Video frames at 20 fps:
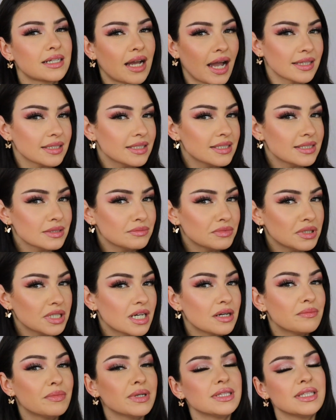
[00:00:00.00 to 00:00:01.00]
kind of
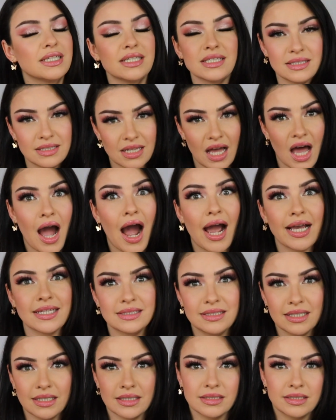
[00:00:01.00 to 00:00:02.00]
similar but it's not
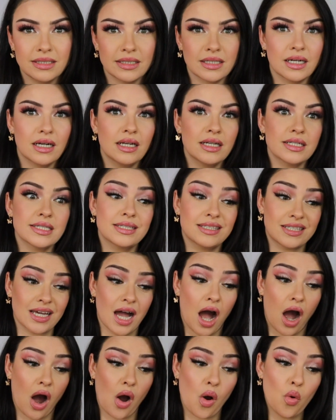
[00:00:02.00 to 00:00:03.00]
identical,
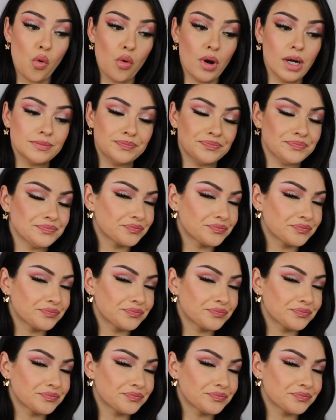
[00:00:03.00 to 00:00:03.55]
so